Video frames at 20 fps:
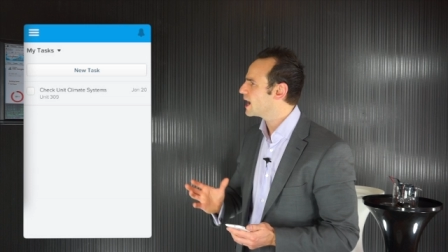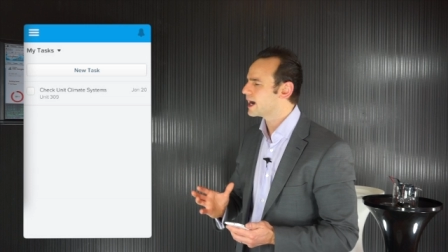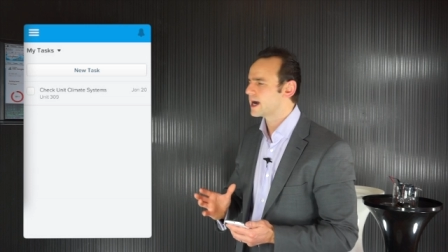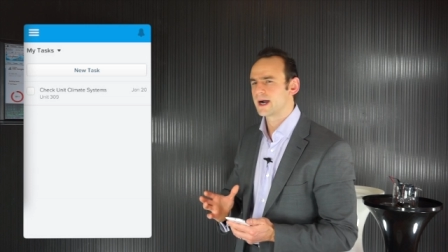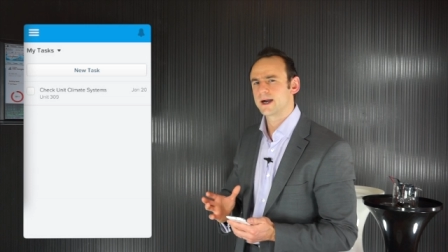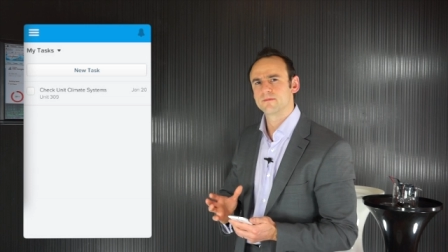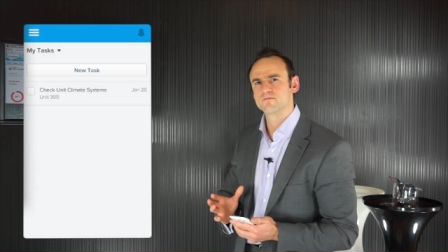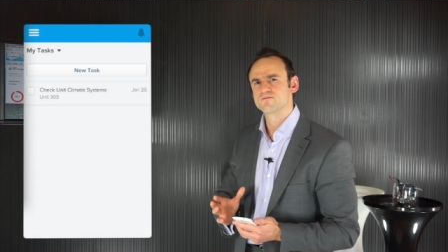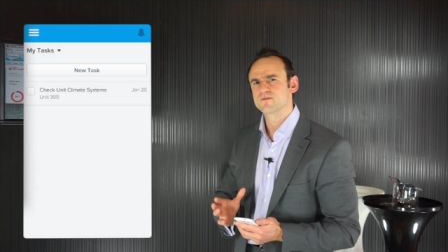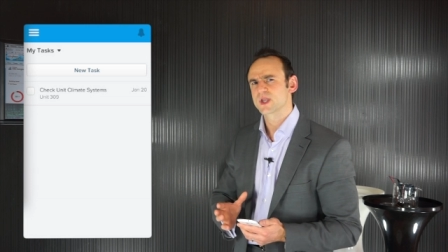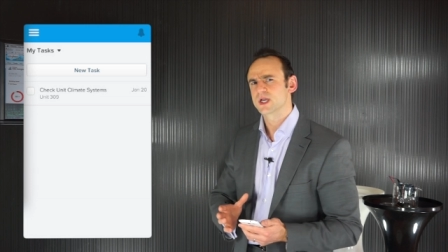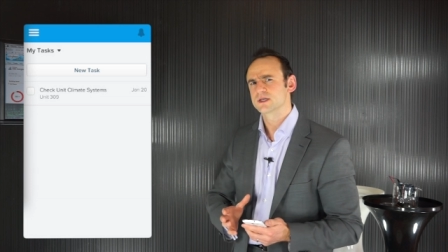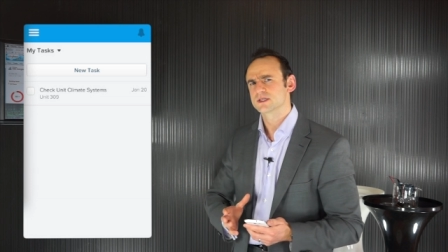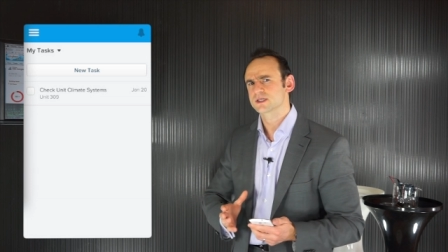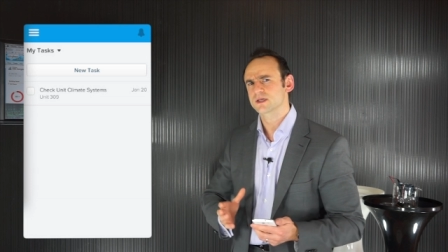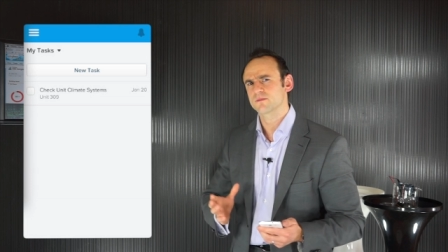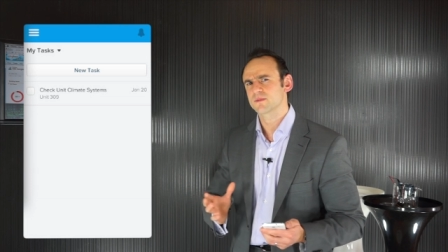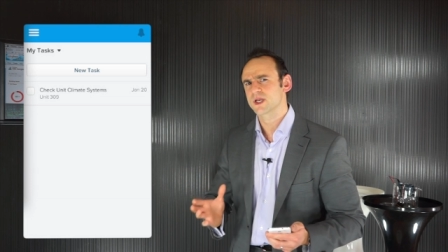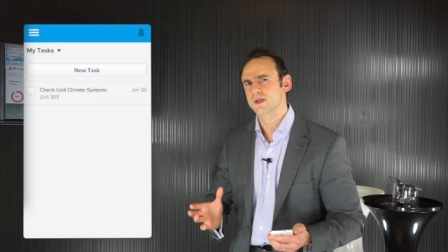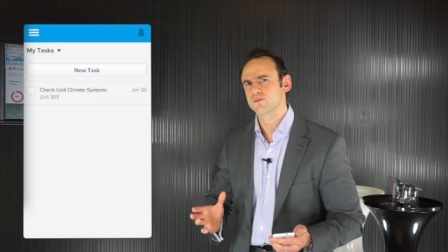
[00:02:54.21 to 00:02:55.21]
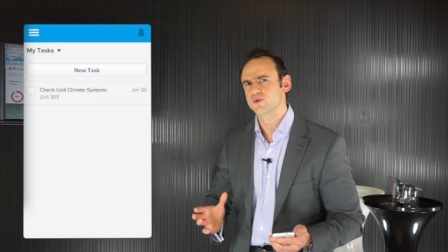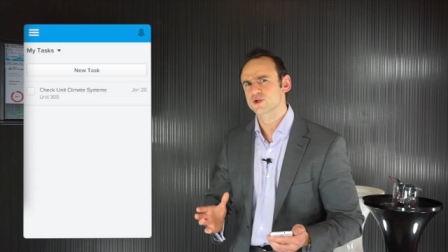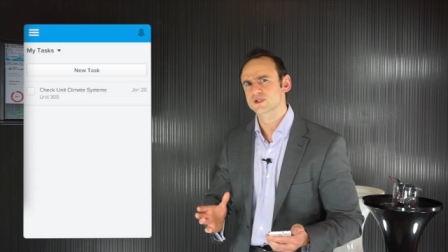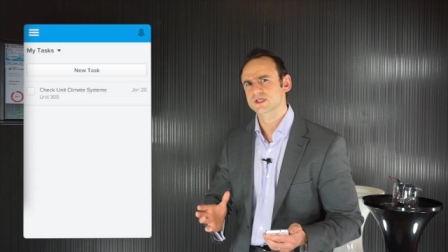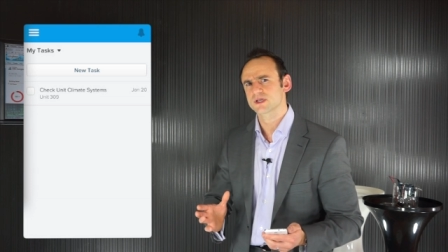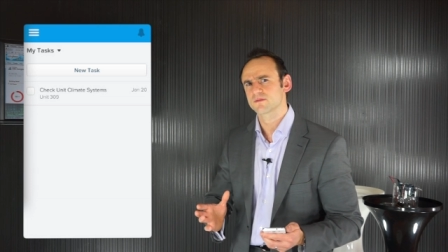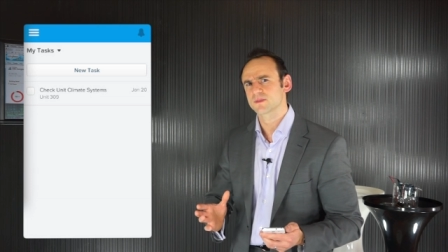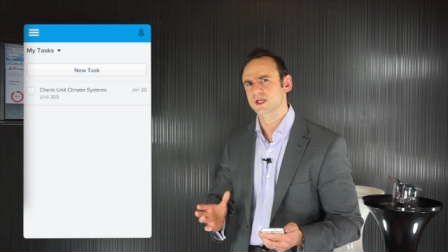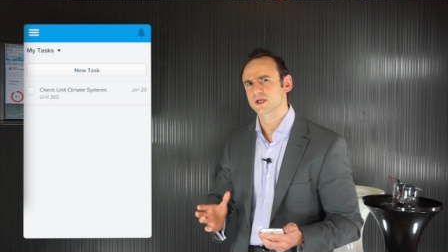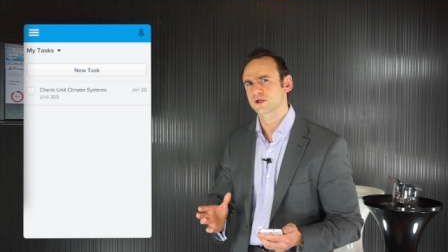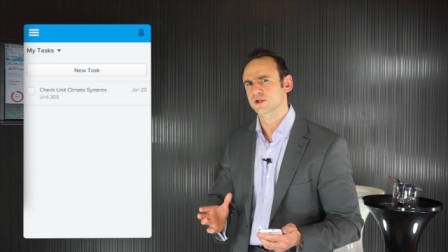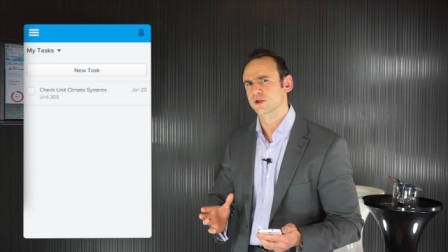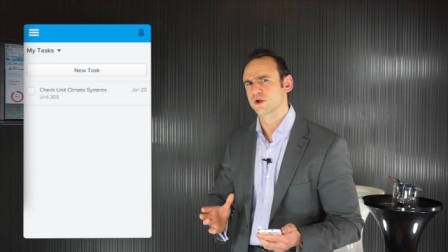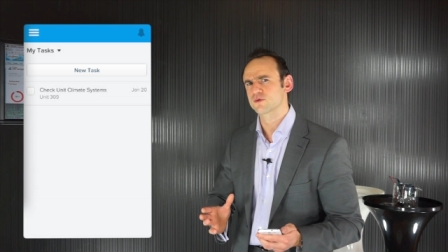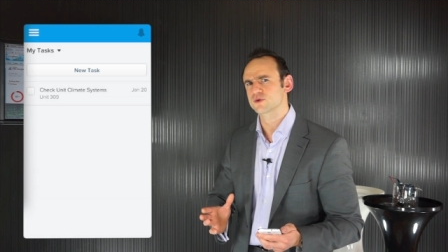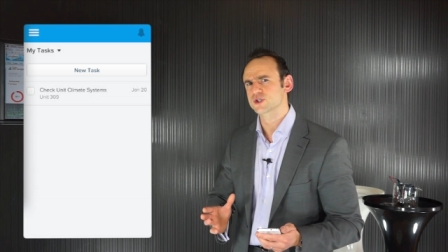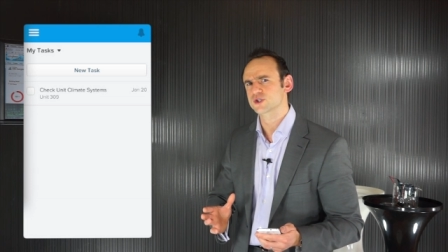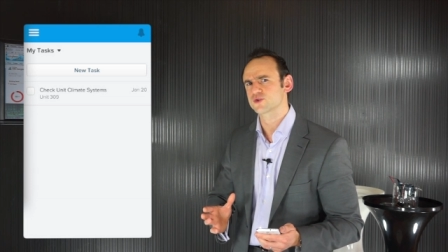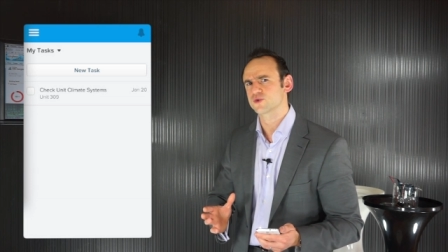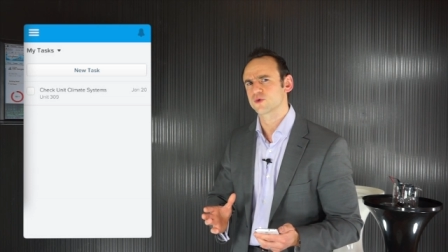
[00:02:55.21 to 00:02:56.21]
um, somebody put something
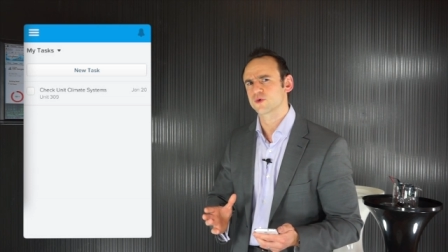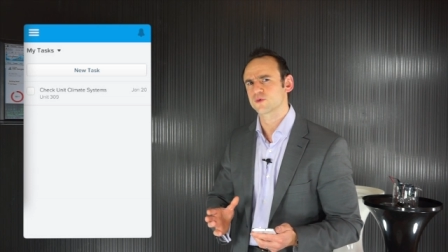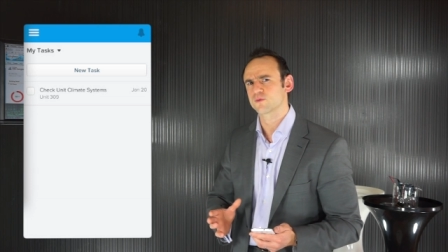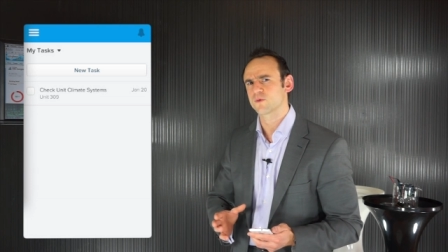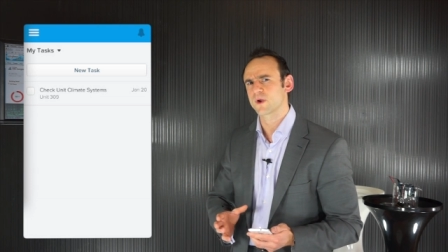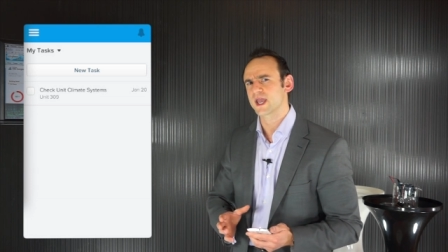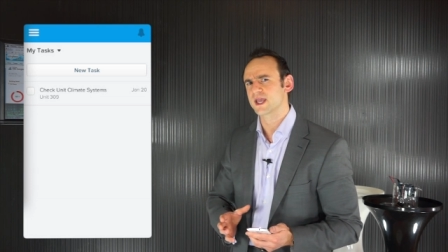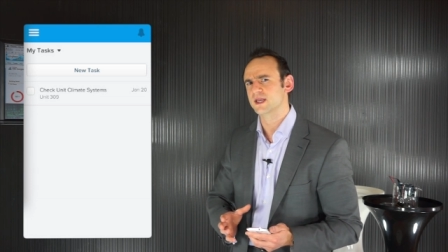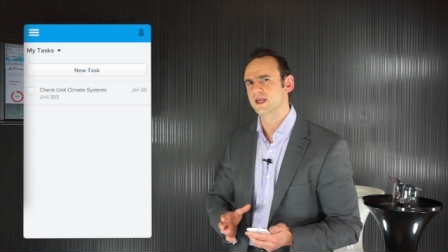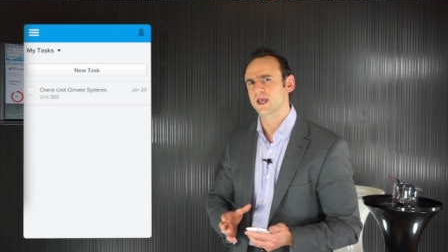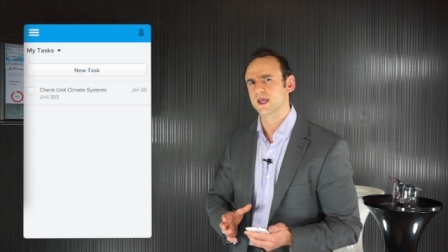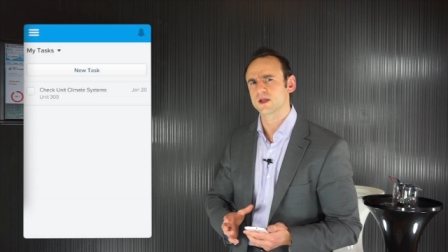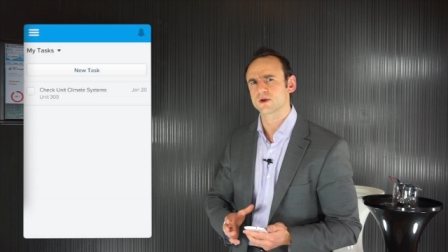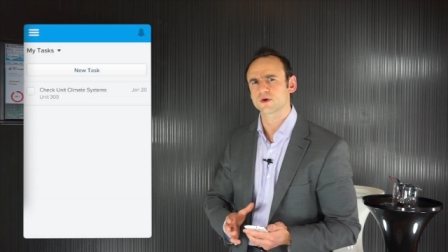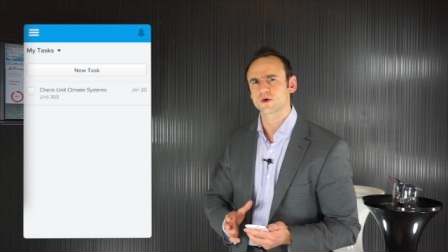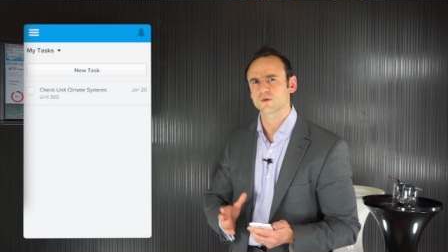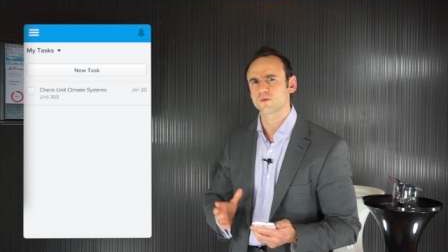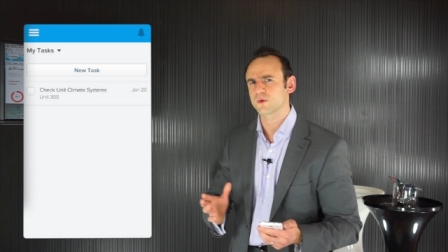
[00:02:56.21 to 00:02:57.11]
close to a radiator,